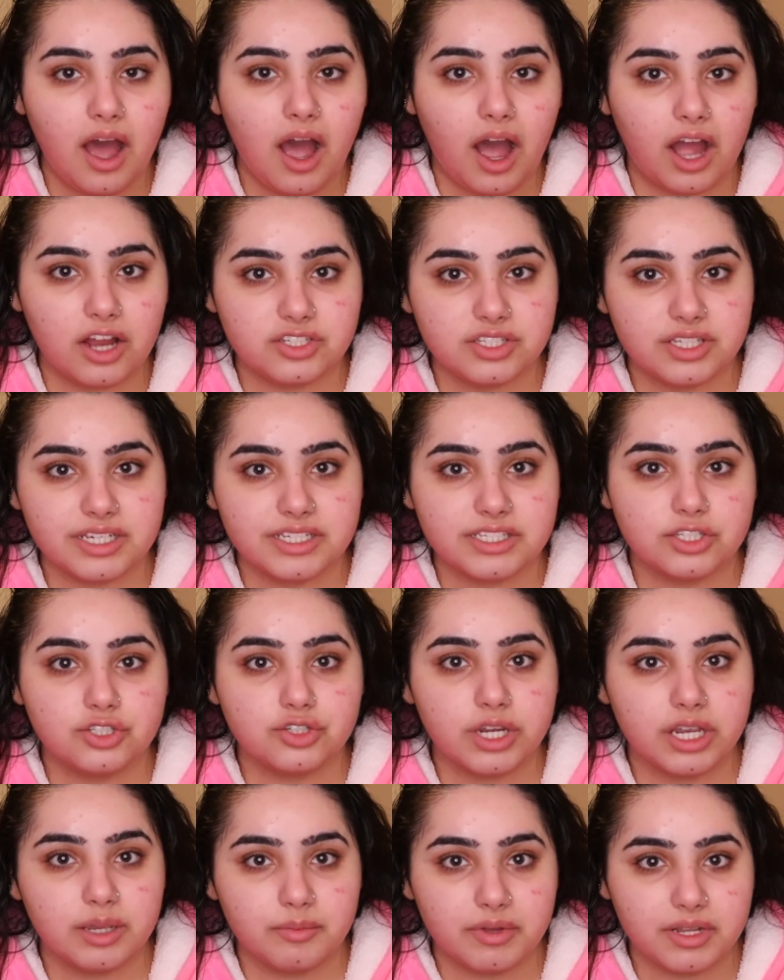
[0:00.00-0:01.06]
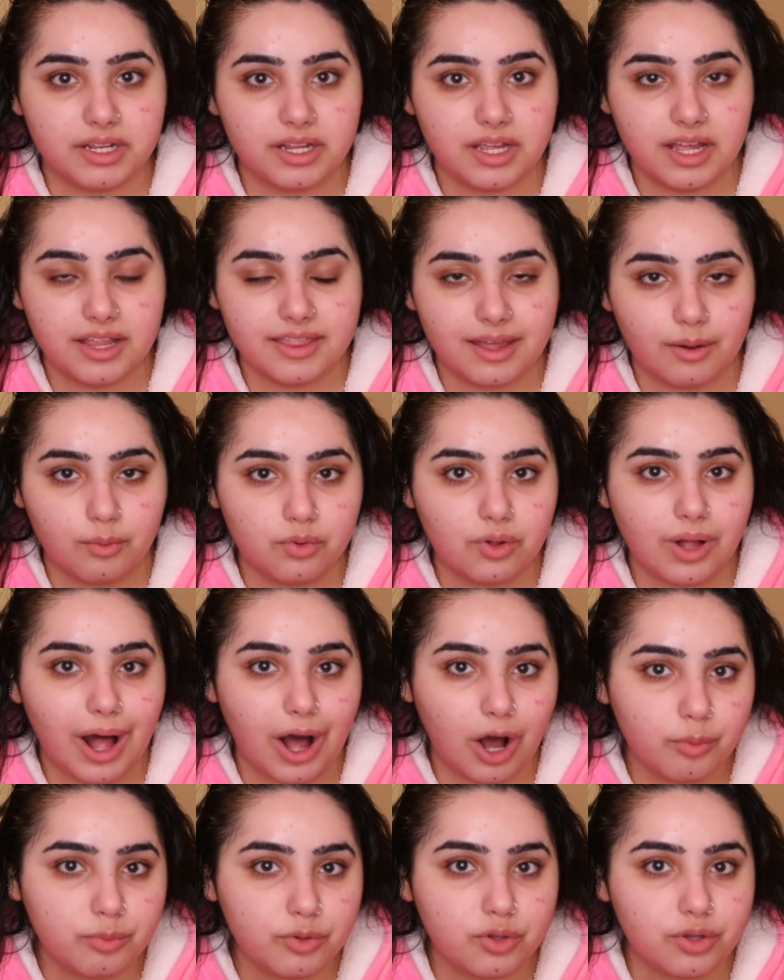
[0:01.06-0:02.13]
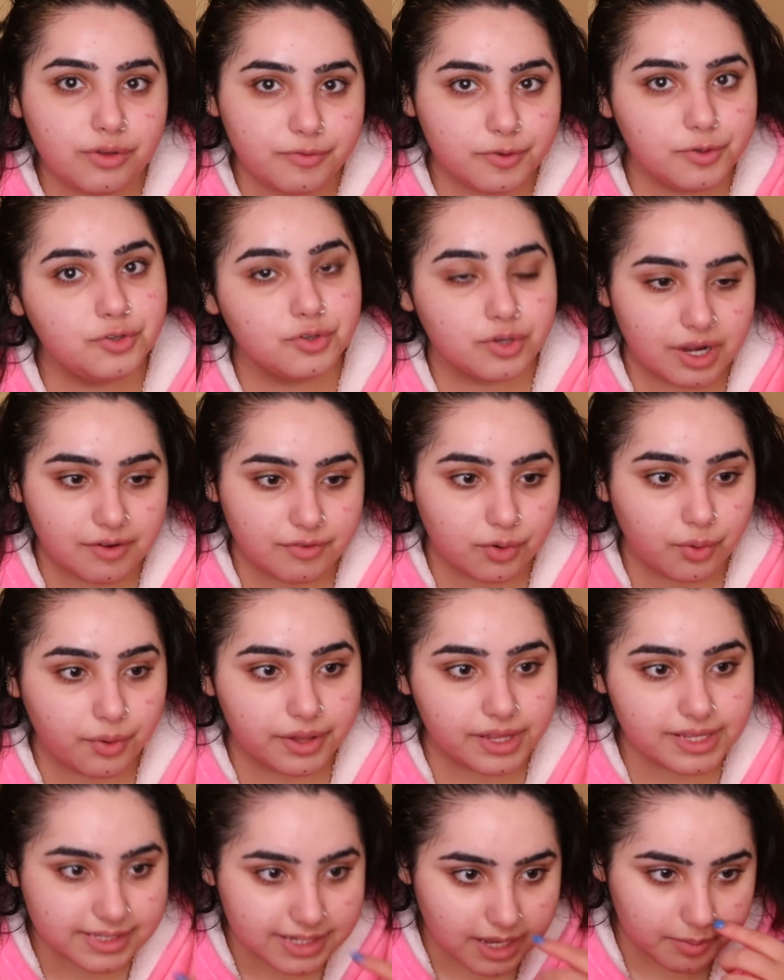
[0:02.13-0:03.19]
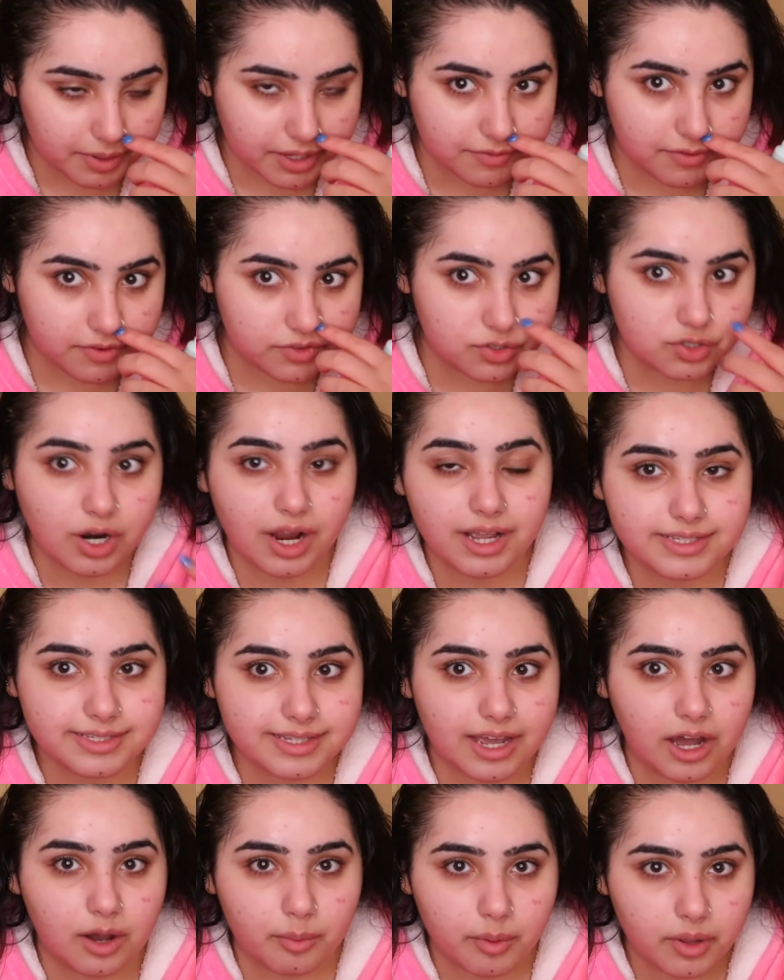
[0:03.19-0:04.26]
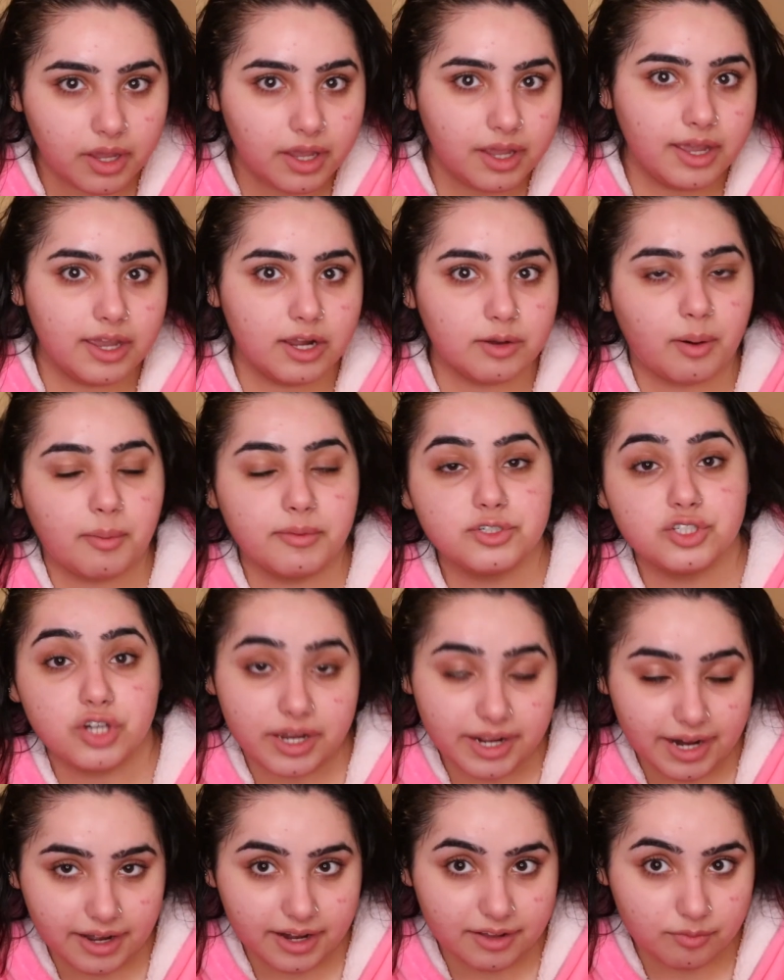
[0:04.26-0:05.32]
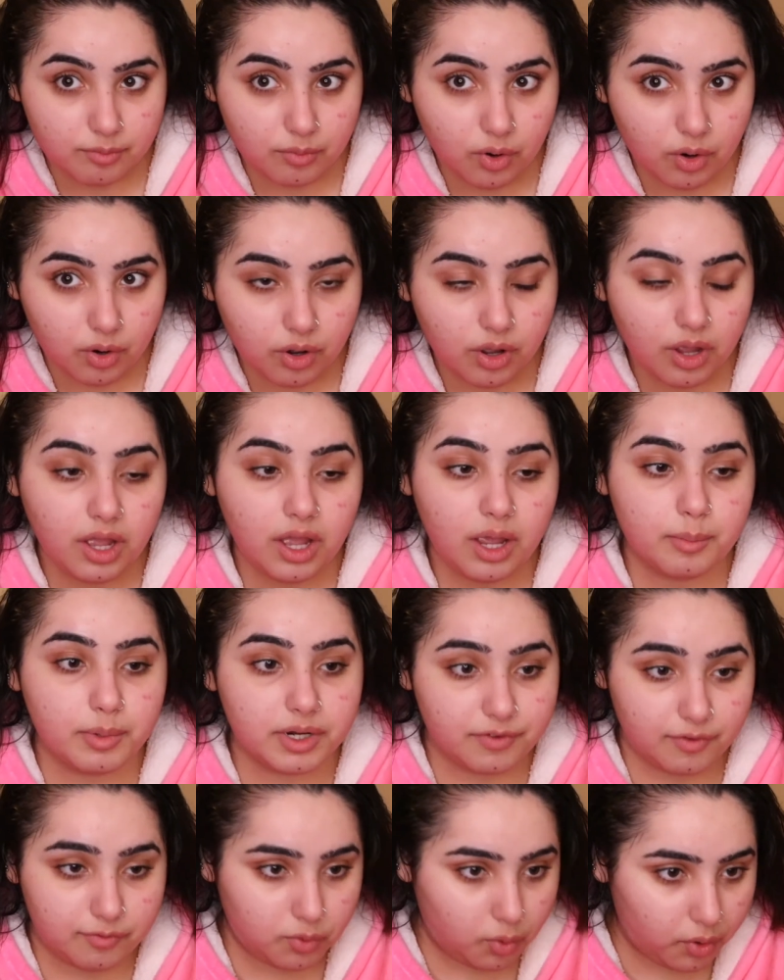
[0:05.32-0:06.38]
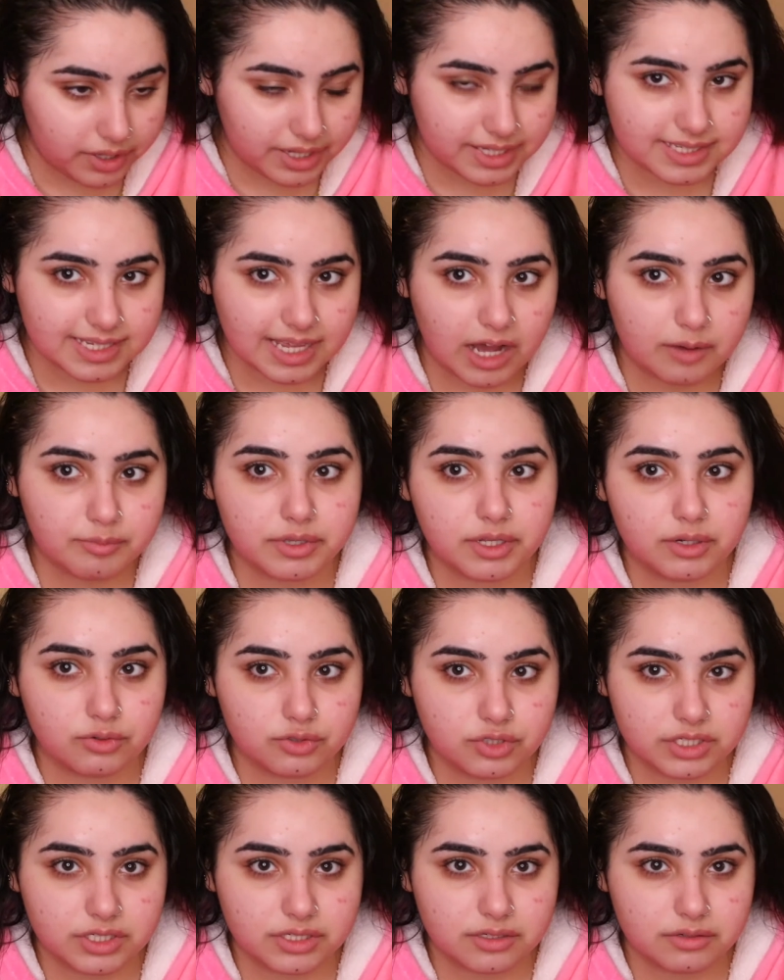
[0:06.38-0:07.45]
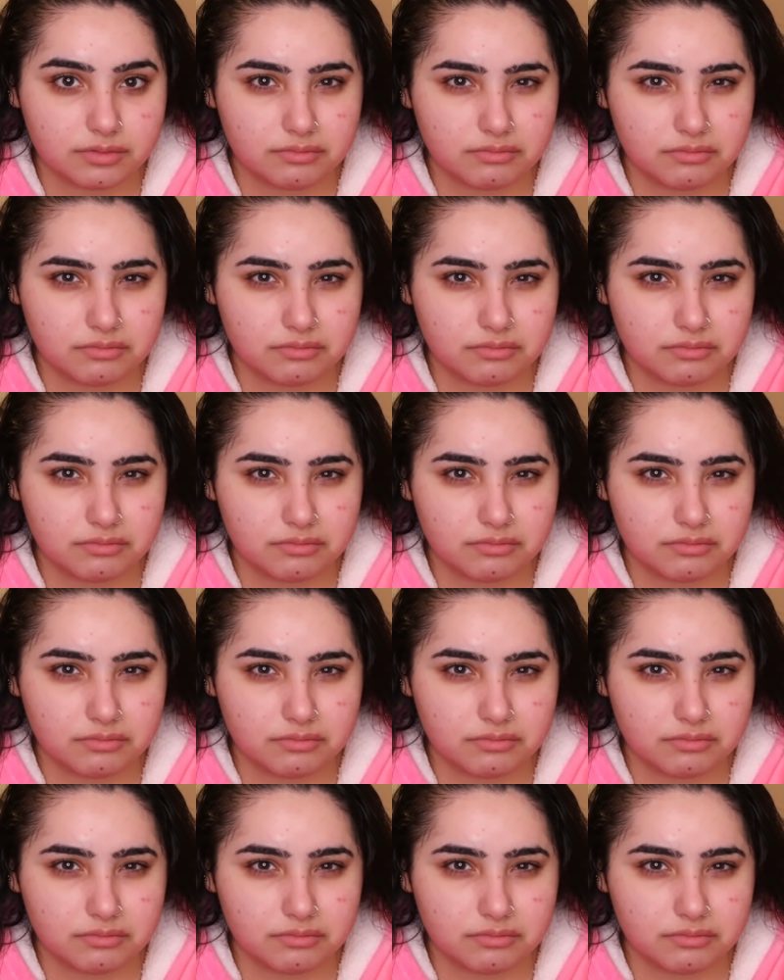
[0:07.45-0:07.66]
I just think it's a treatment that will help you if you do have an oily scalp. Like if you have dry scalp, it'll probably dry it out even more. But if you have an oily scalp, it'll just